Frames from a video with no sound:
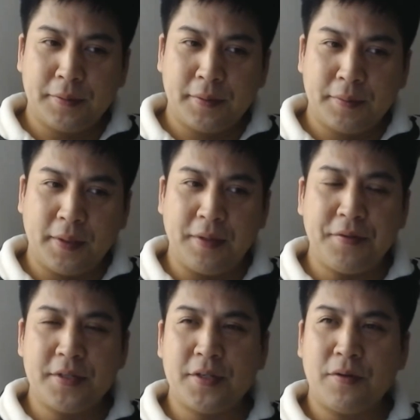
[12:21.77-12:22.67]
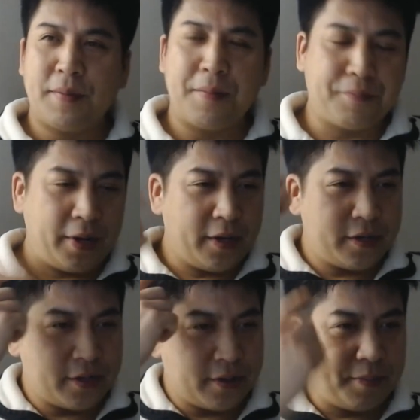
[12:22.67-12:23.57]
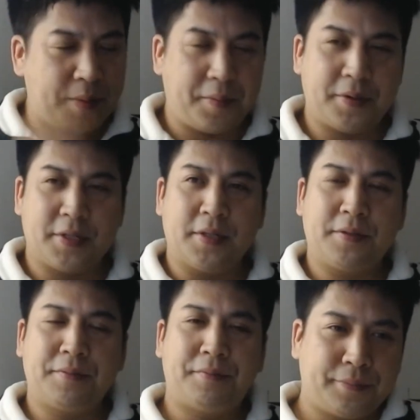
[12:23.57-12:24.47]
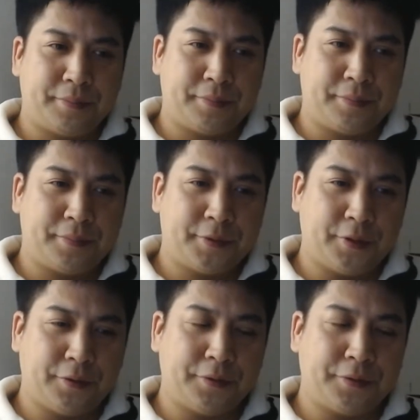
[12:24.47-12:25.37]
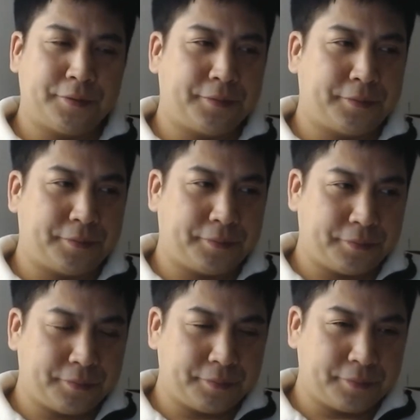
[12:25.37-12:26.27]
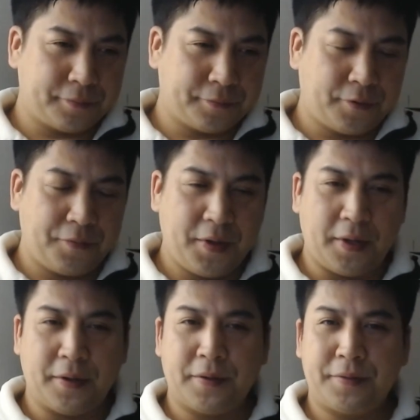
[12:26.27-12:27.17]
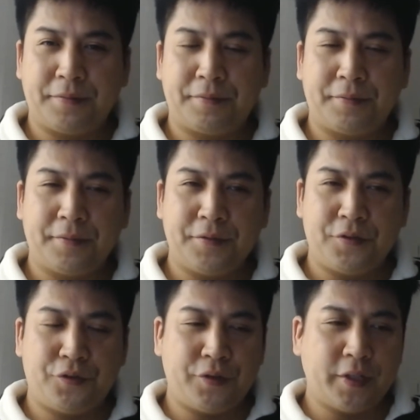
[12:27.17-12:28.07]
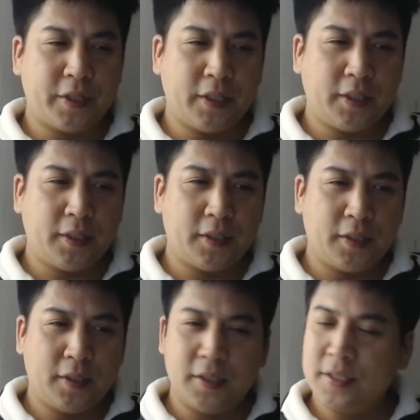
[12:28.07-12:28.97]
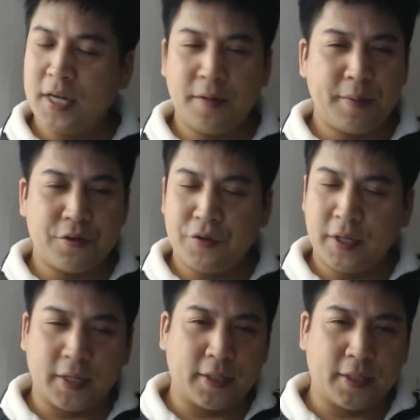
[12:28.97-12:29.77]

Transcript: But even so, my brain still remembers it. So for me, drinking, it's not about drinking.